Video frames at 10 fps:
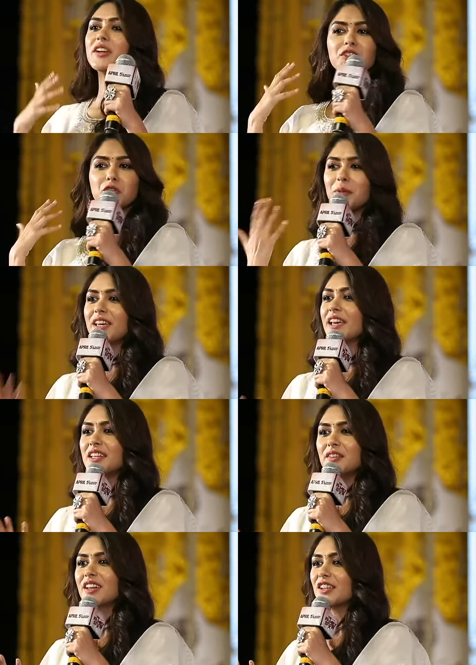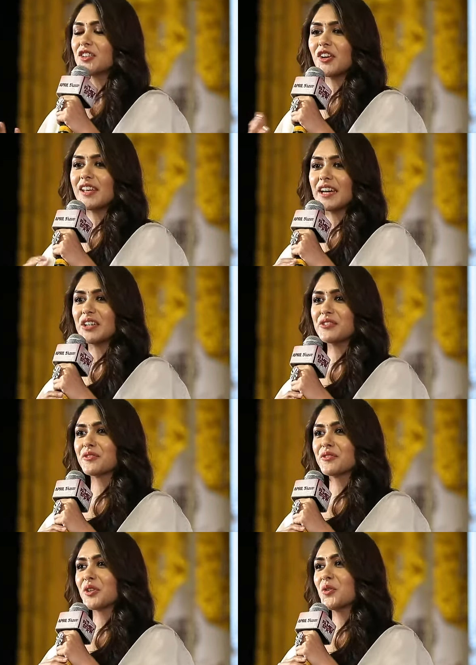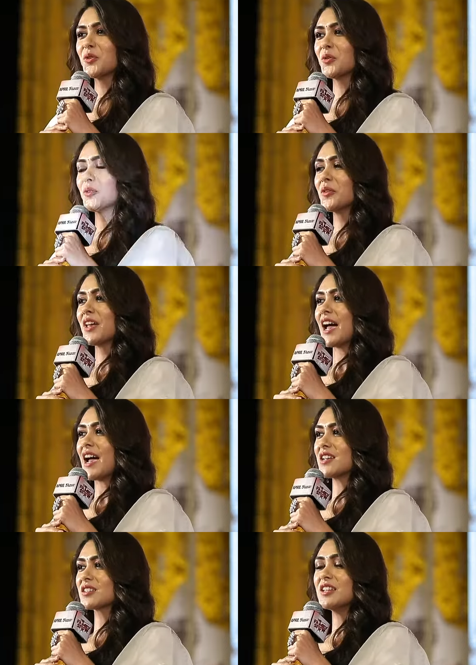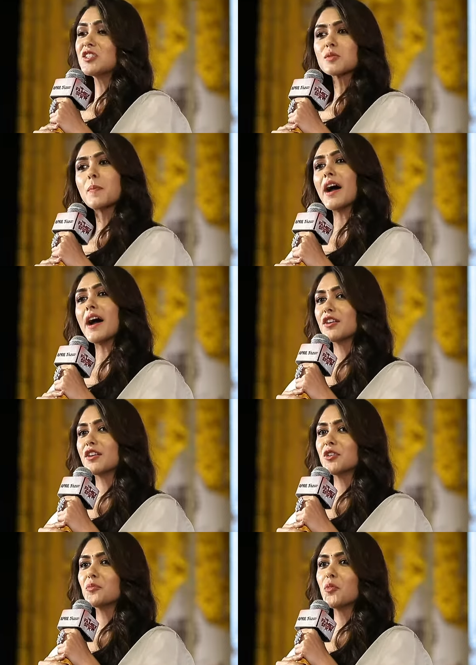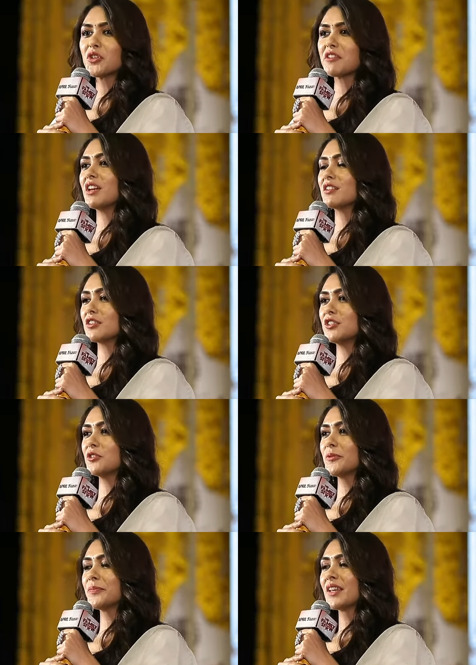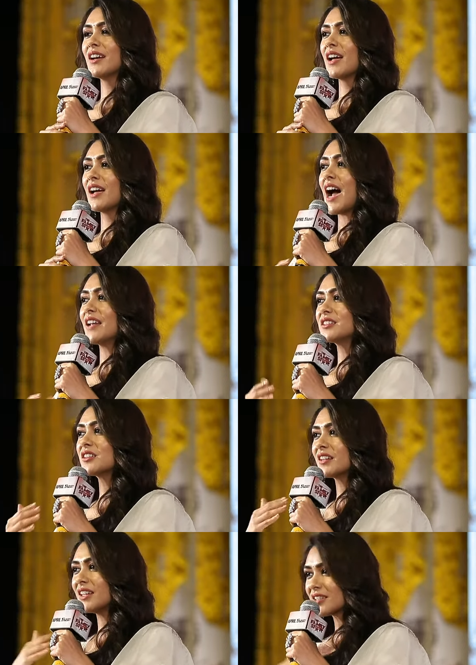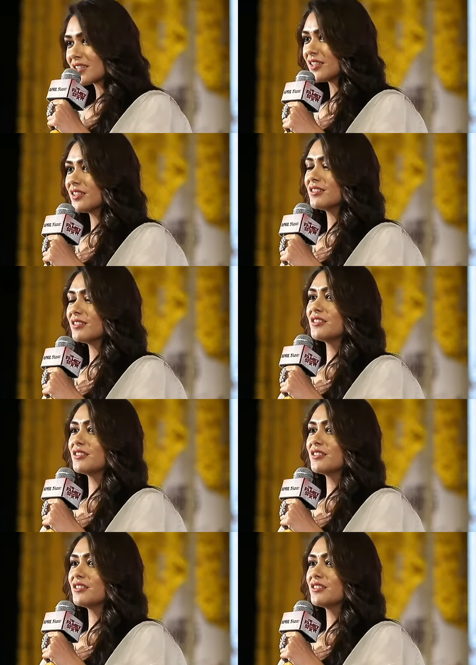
it could be anyone in your life who has inspired you and motivated you. And the reason